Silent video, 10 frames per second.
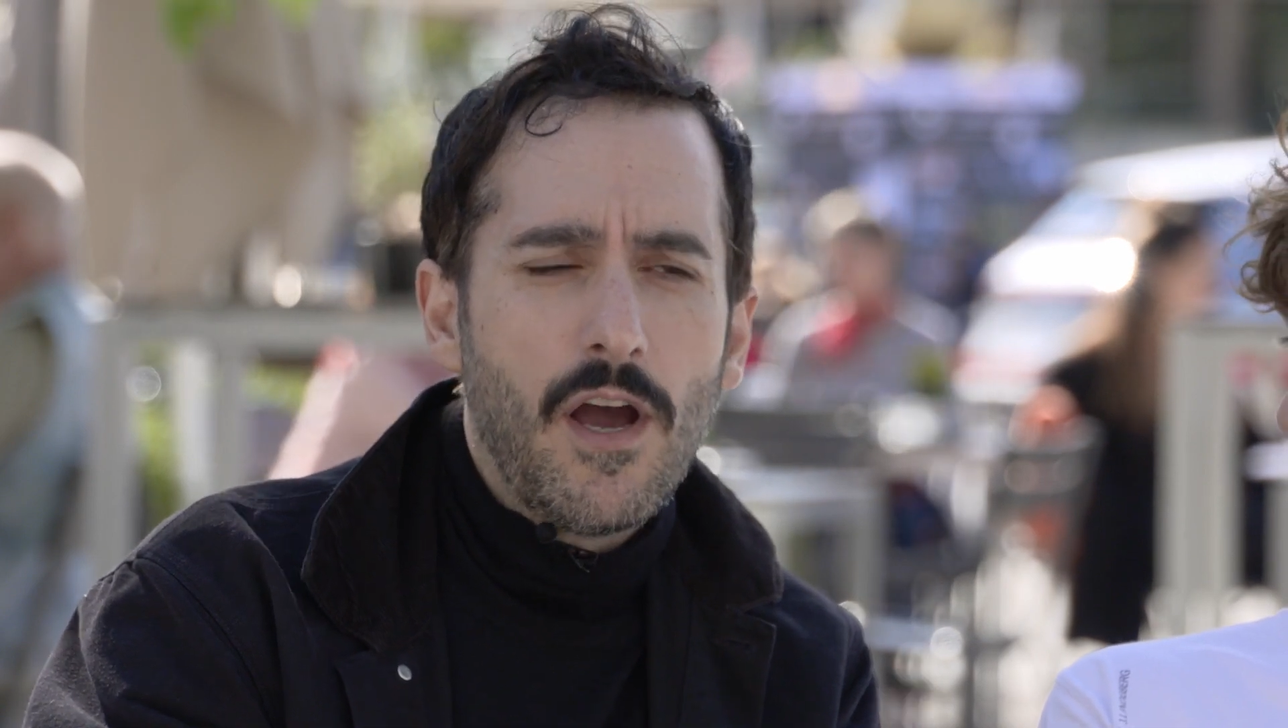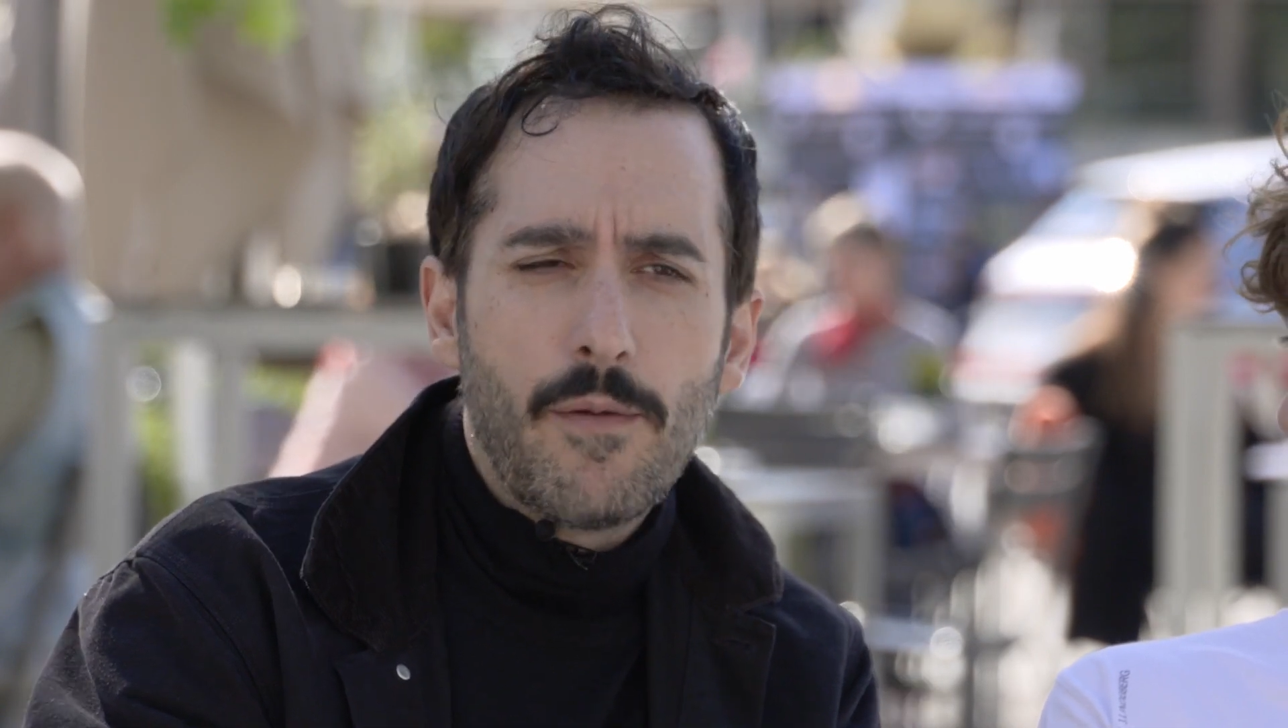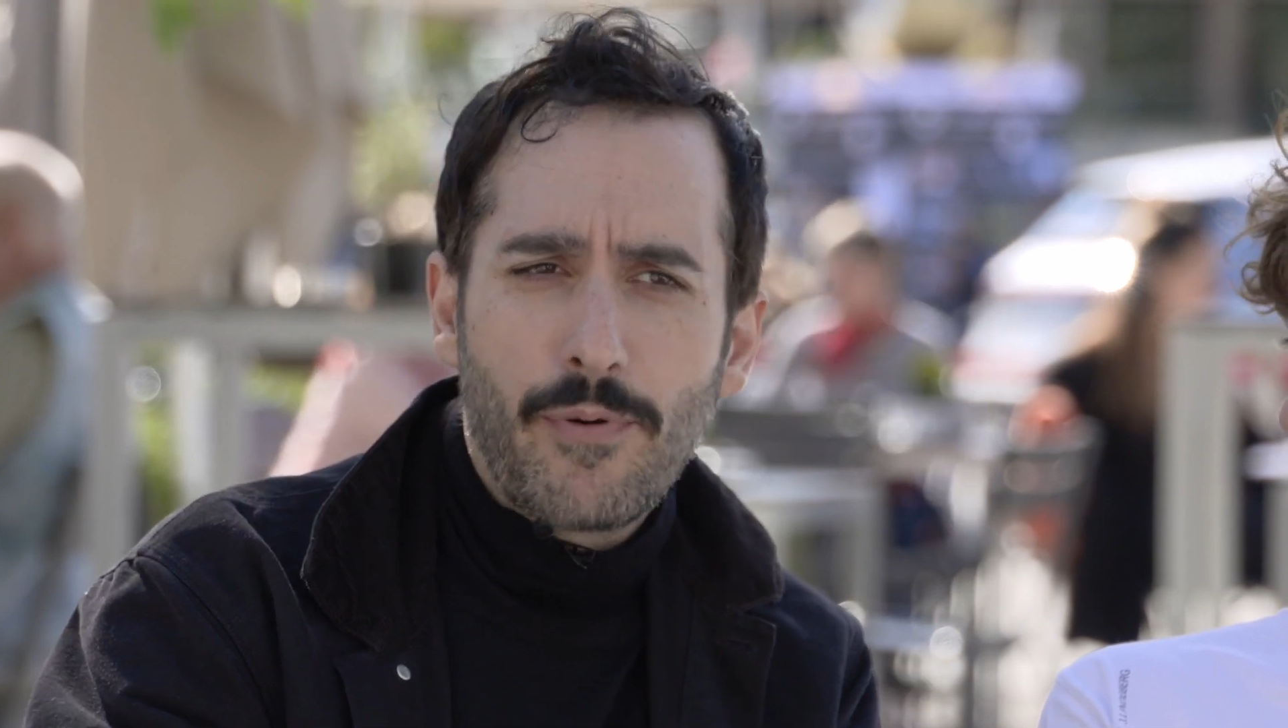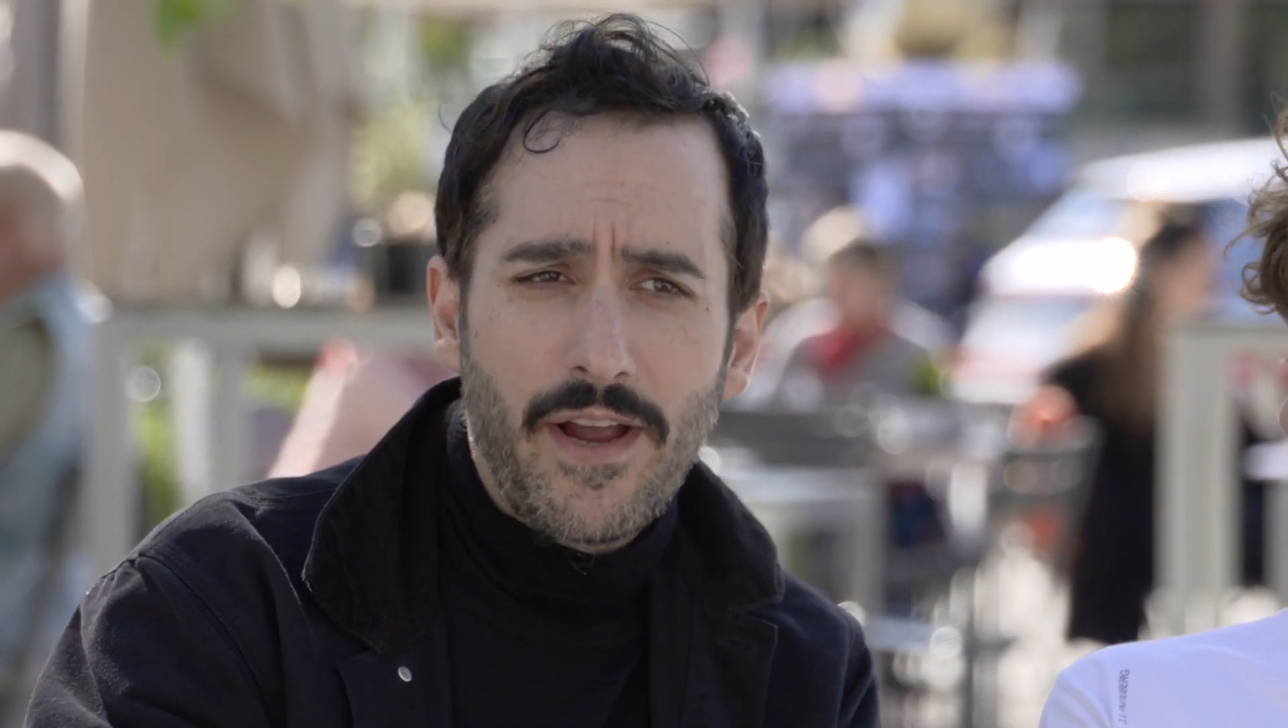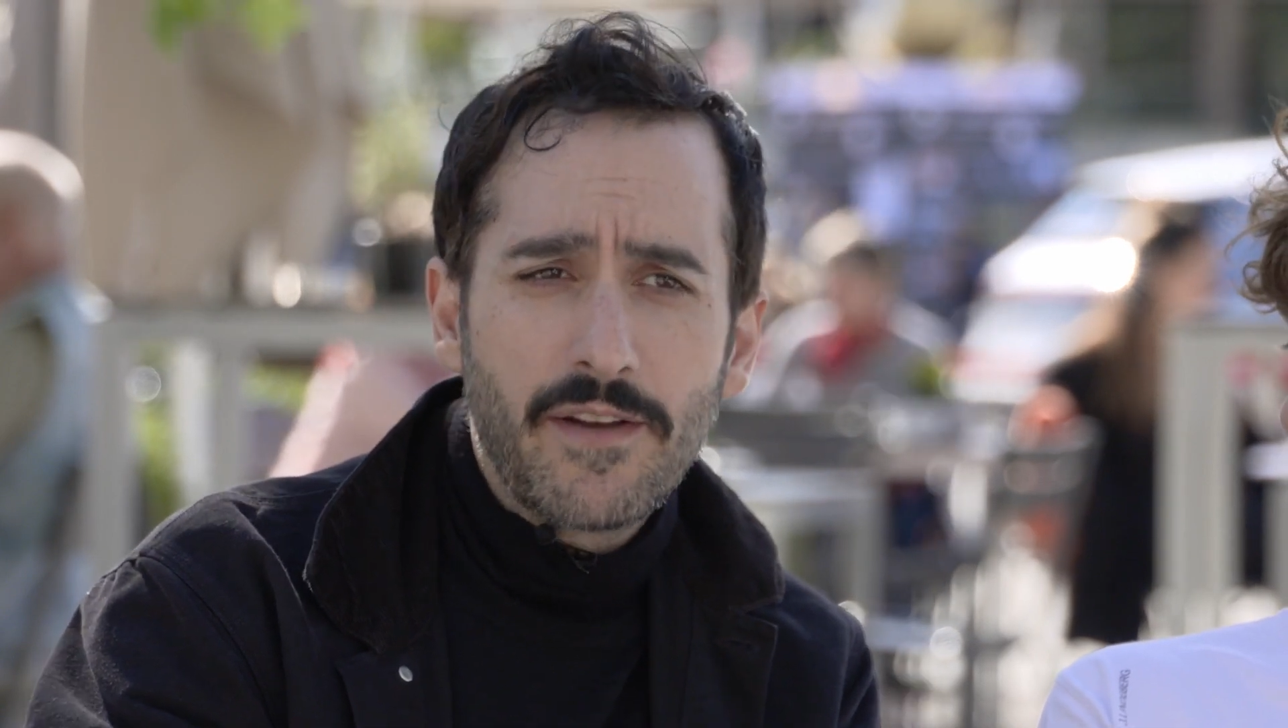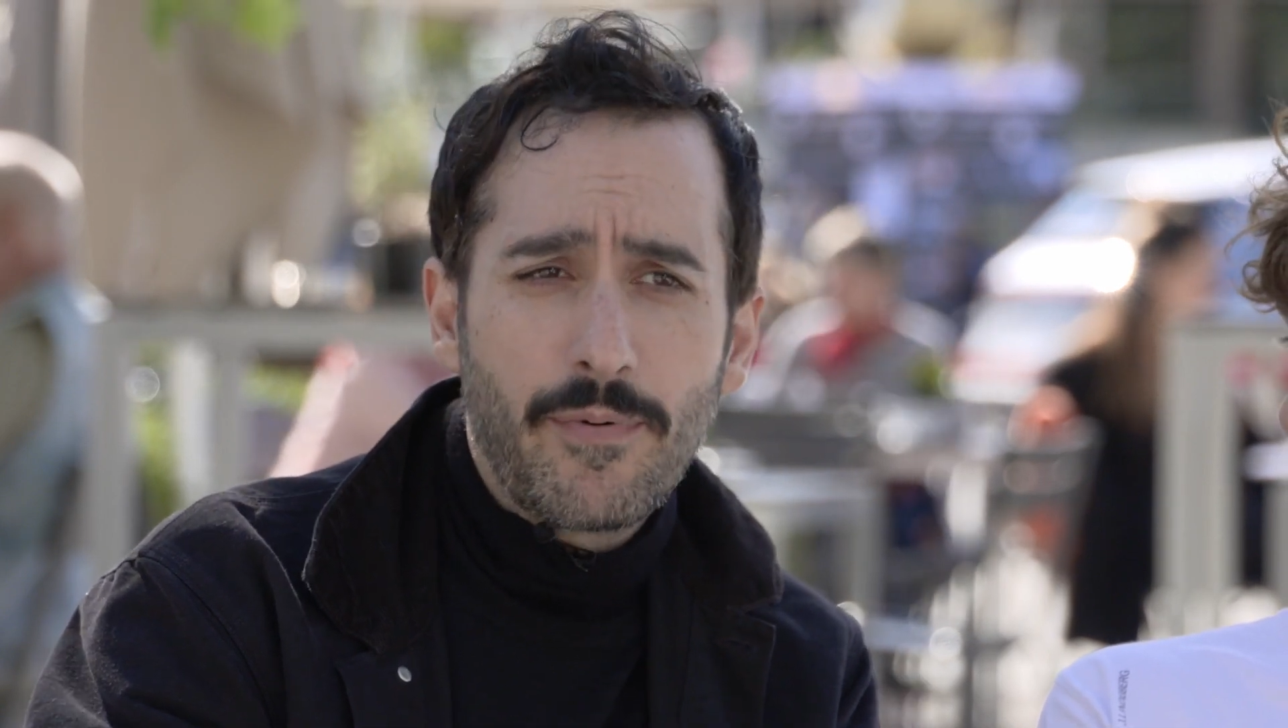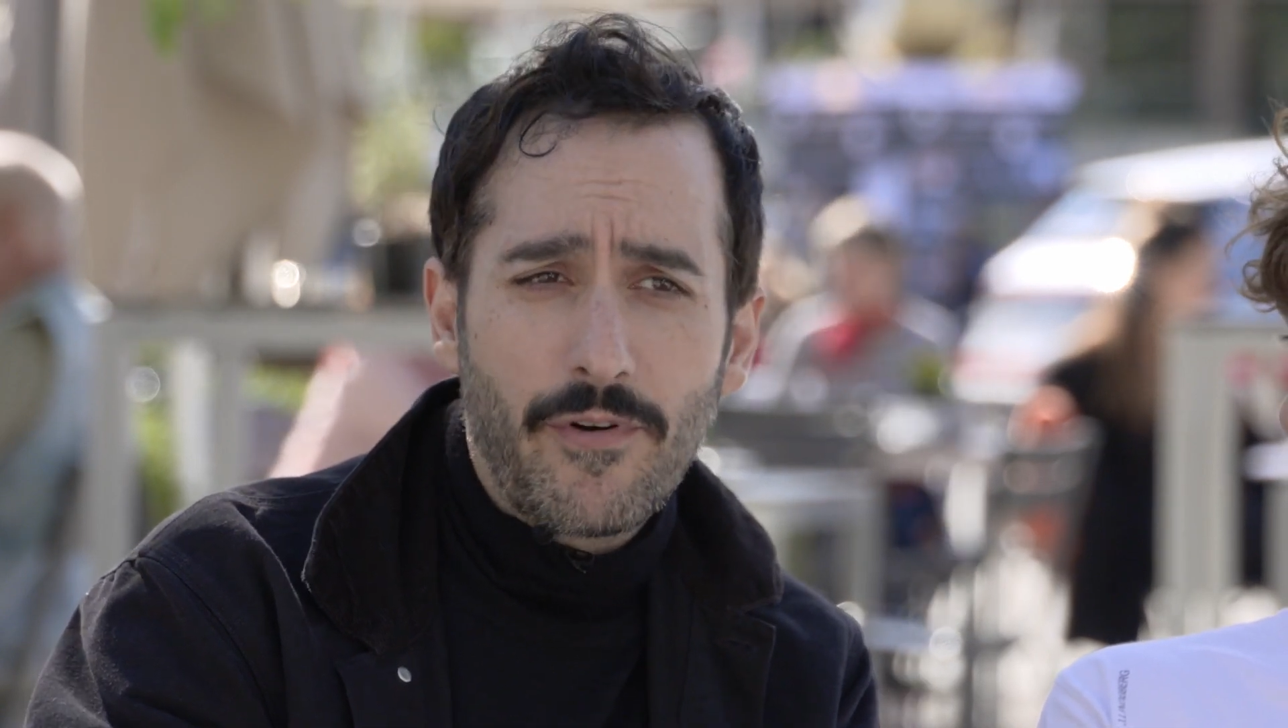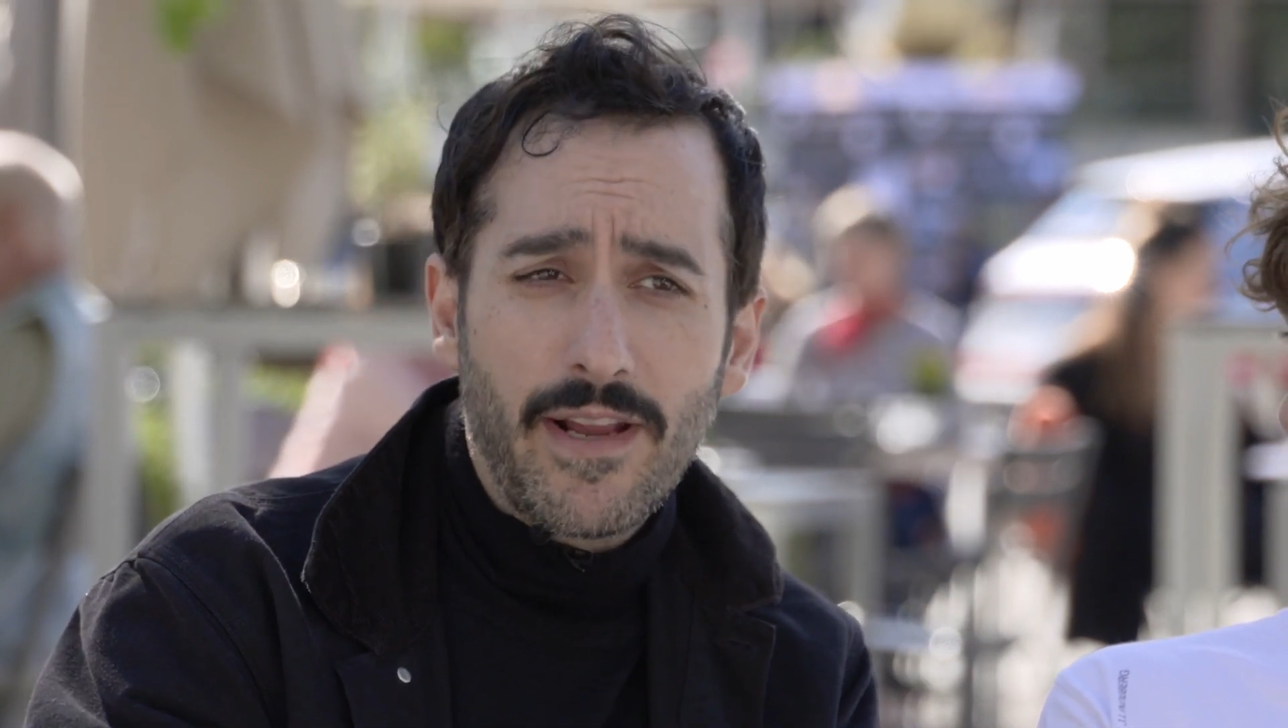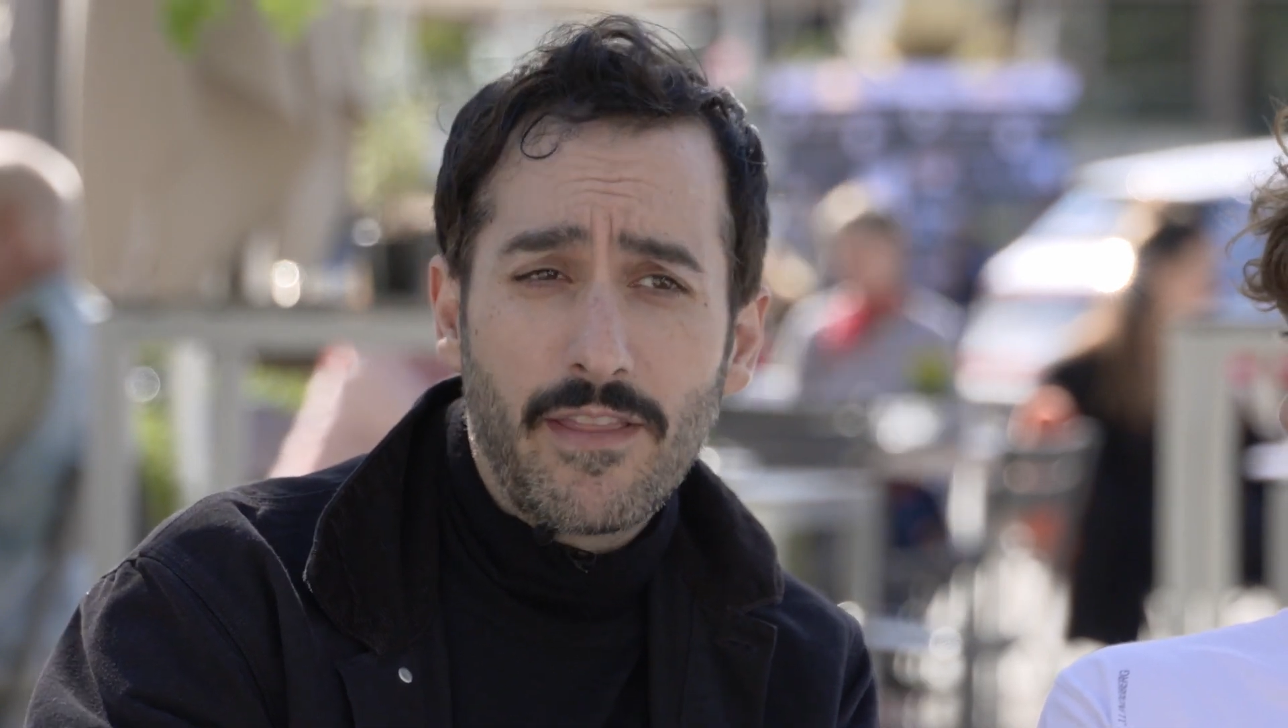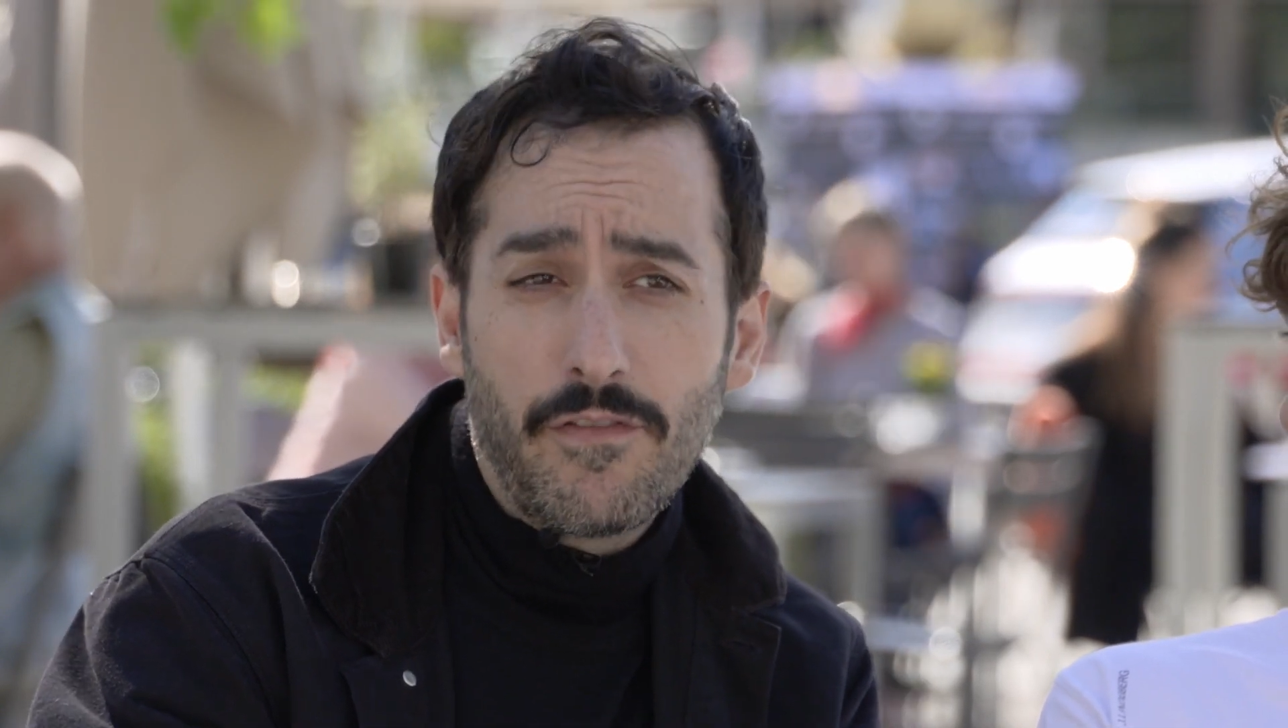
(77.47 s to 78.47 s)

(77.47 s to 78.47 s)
a pride parade,